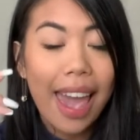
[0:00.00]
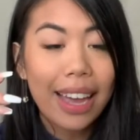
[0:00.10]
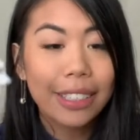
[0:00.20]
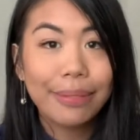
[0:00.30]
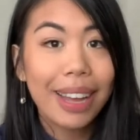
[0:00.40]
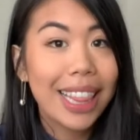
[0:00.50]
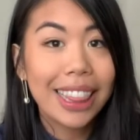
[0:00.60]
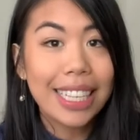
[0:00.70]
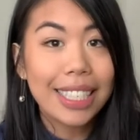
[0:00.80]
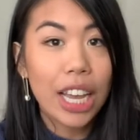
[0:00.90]
and
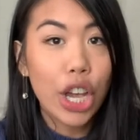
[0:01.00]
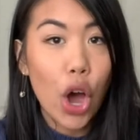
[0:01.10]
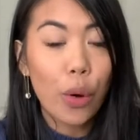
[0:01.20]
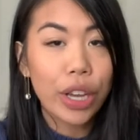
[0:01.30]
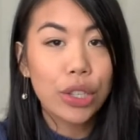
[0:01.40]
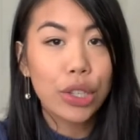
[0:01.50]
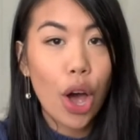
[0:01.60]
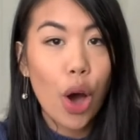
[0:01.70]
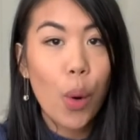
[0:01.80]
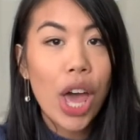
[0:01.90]
let's get going.
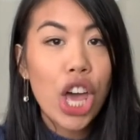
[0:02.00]
So